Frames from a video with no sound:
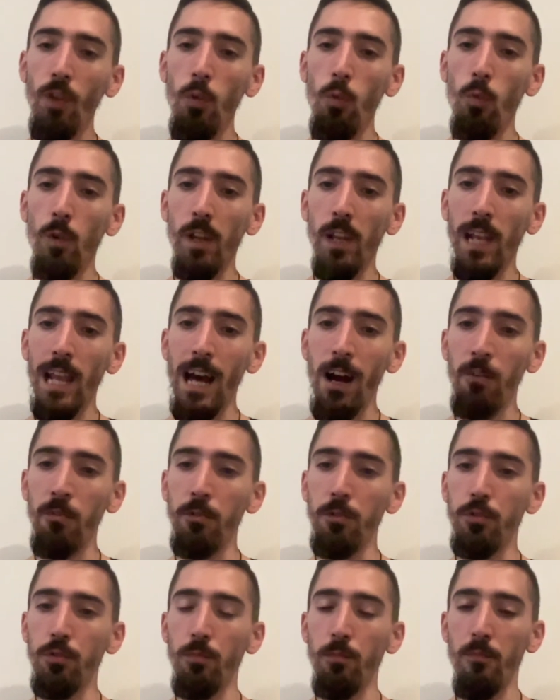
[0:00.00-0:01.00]
would allow
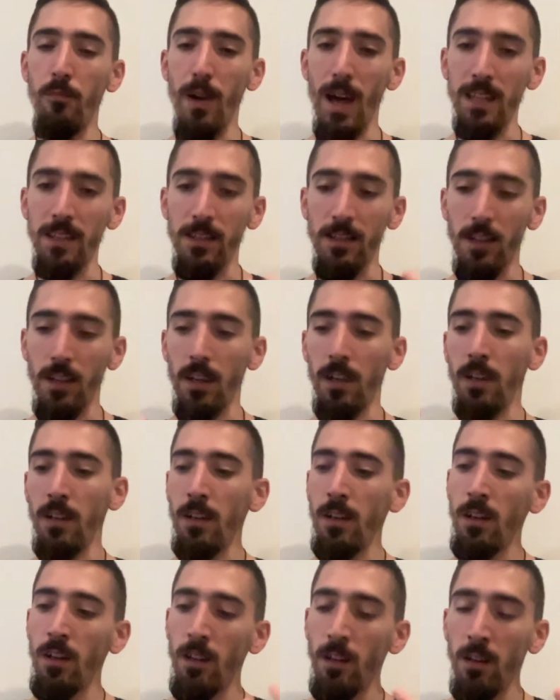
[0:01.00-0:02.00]
you to better
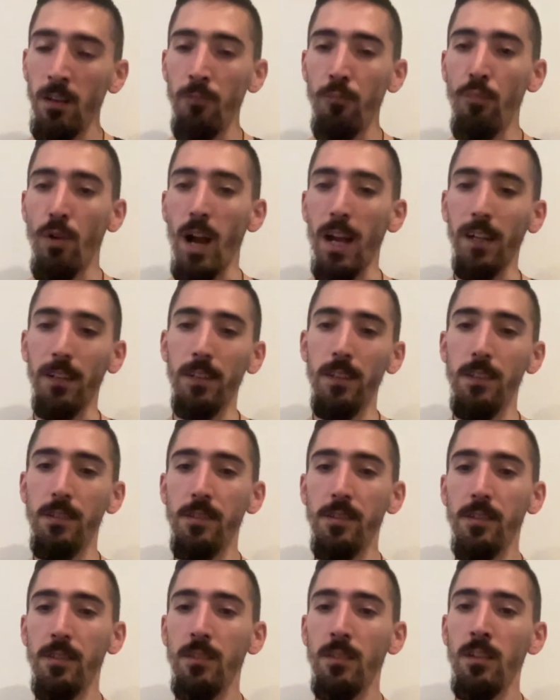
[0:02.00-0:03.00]

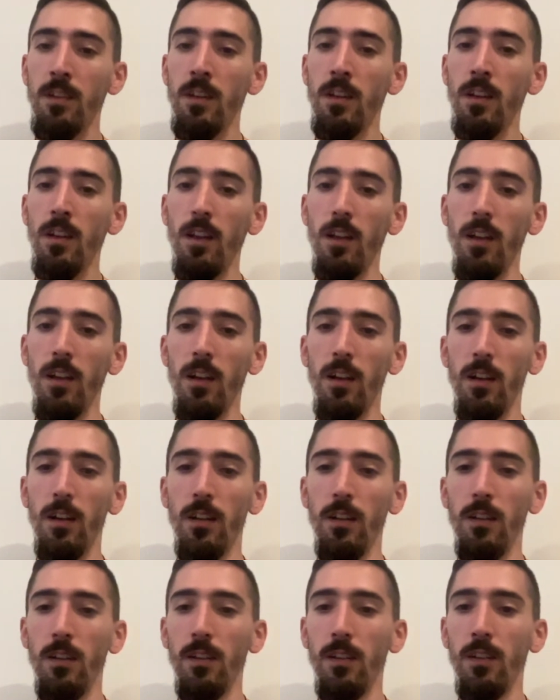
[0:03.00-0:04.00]
practice
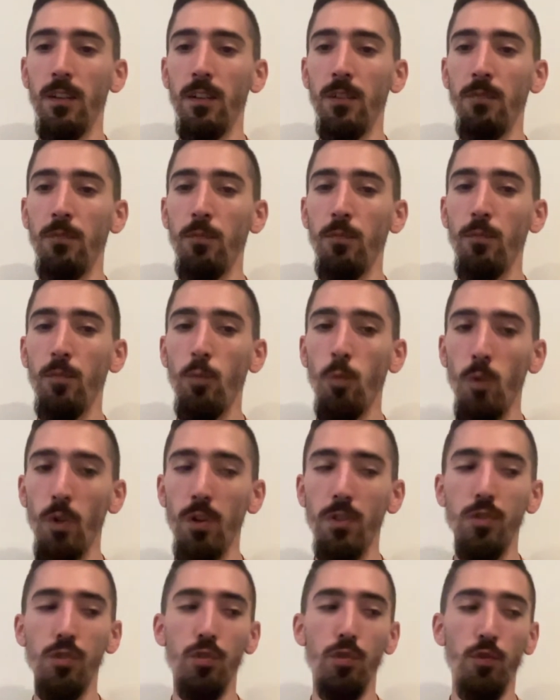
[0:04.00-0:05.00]

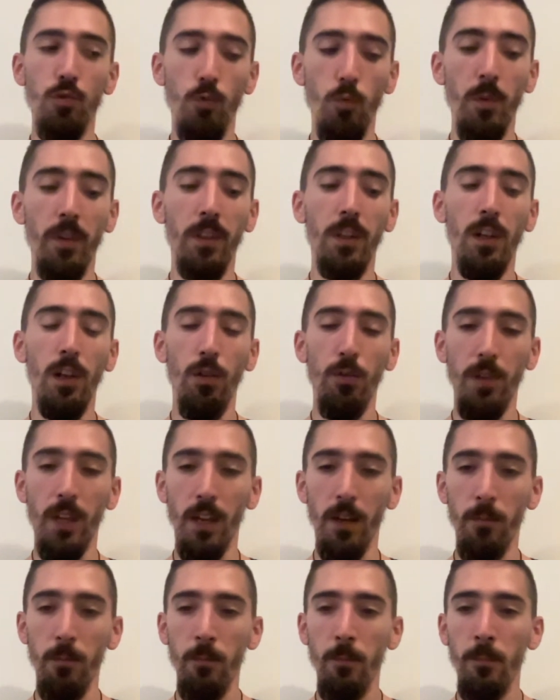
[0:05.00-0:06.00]
words to do with
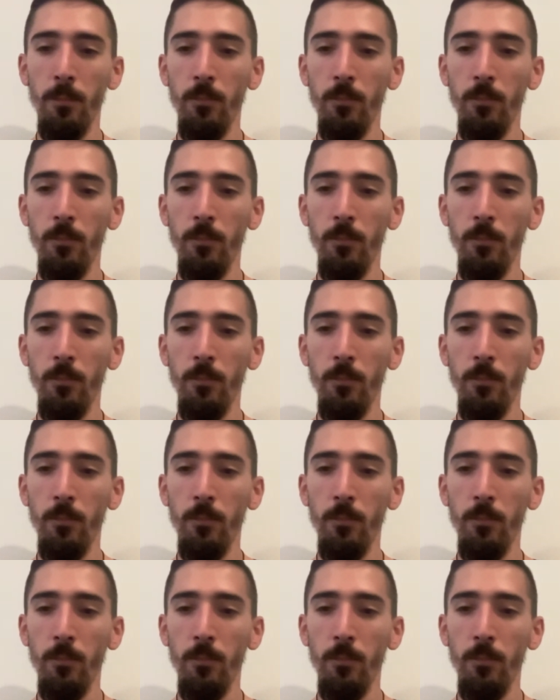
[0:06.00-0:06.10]
clothing.